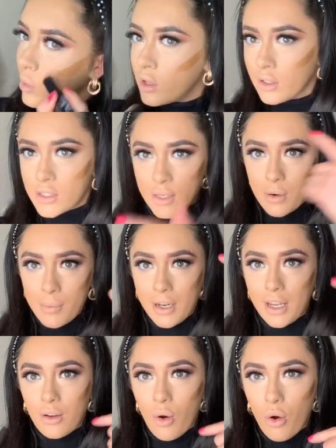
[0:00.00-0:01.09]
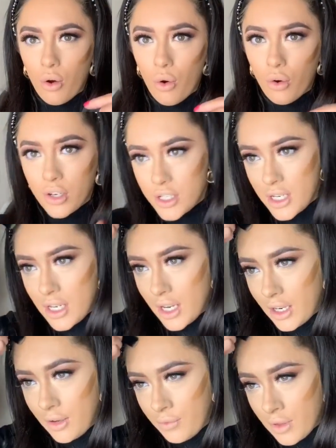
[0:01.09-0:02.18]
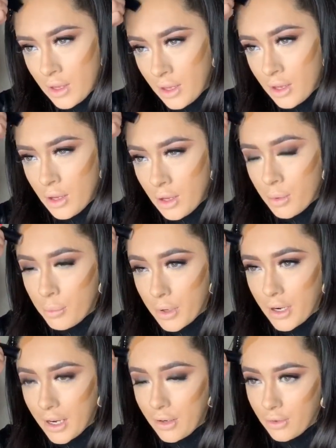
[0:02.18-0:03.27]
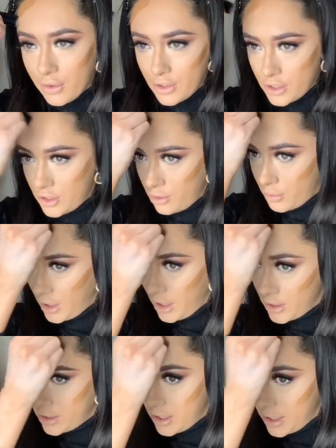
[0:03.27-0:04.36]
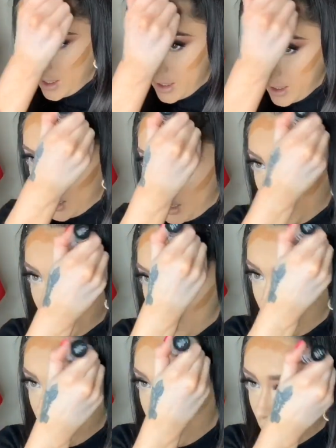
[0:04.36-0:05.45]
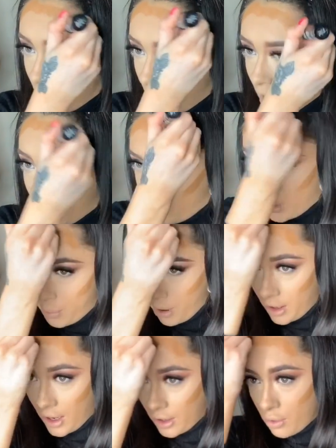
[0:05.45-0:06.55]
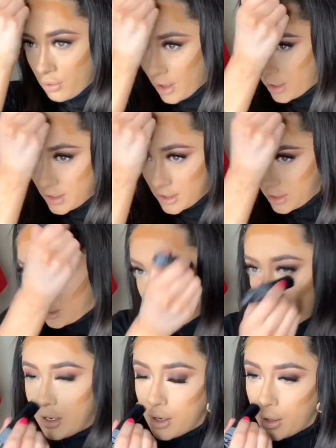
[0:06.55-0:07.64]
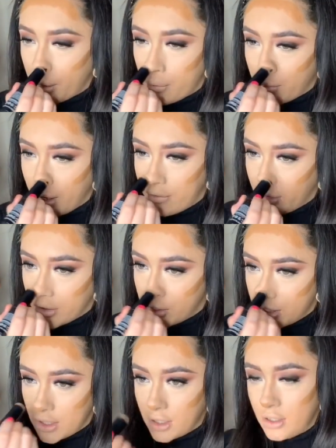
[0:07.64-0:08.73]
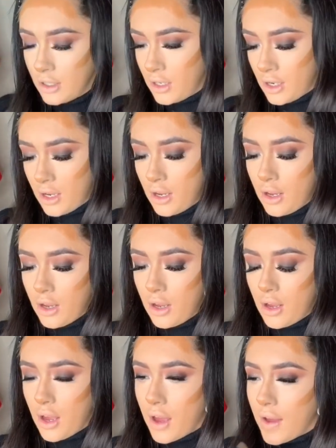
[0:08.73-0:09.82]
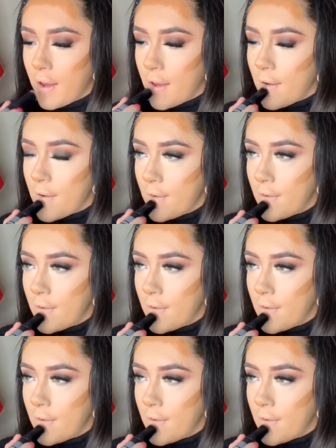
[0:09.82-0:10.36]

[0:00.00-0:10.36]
see what I mean, like orangey kind of. But I know there's nowhere literally to get any. Um, apart, I know that Revolution uh,